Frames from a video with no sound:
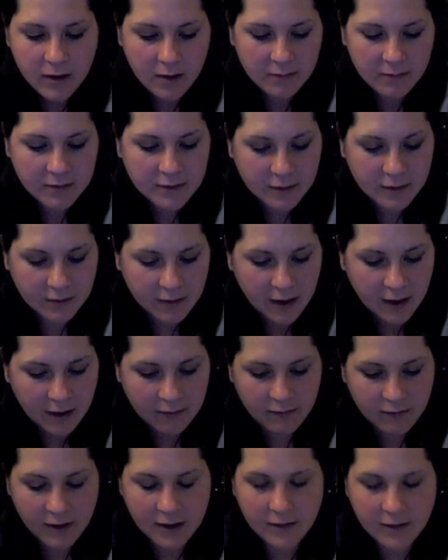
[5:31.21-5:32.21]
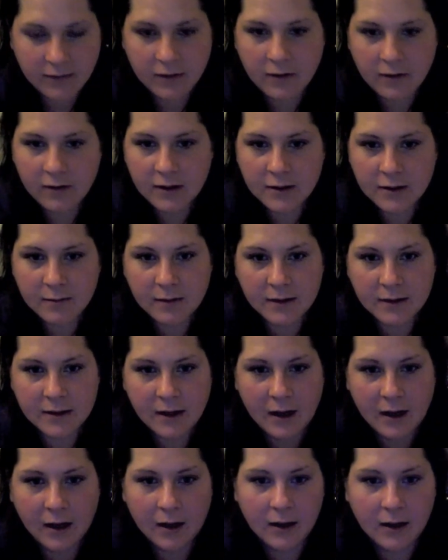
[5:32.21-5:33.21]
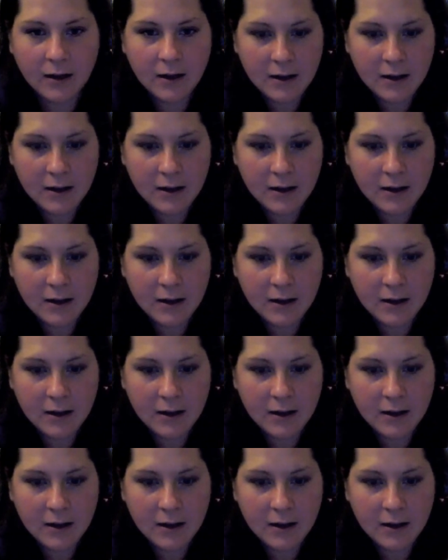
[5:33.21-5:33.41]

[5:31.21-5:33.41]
I'm sort of getting ready for Christmas now.